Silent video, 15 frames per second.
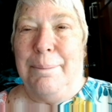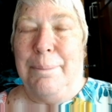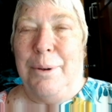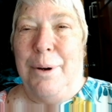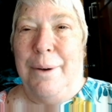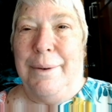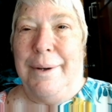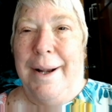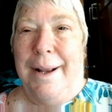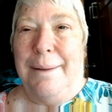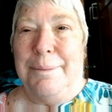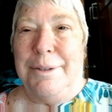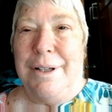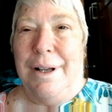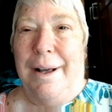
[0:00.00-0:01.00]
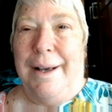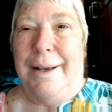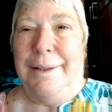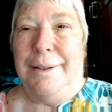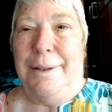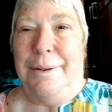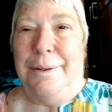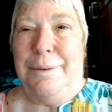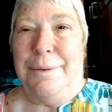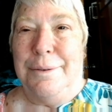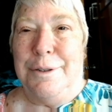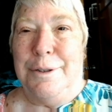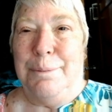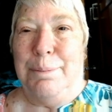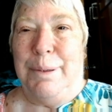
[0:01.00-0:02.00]
programs I
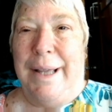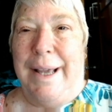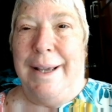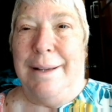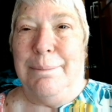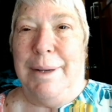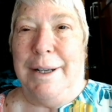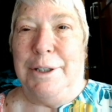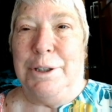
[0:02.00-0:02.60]
use to plan my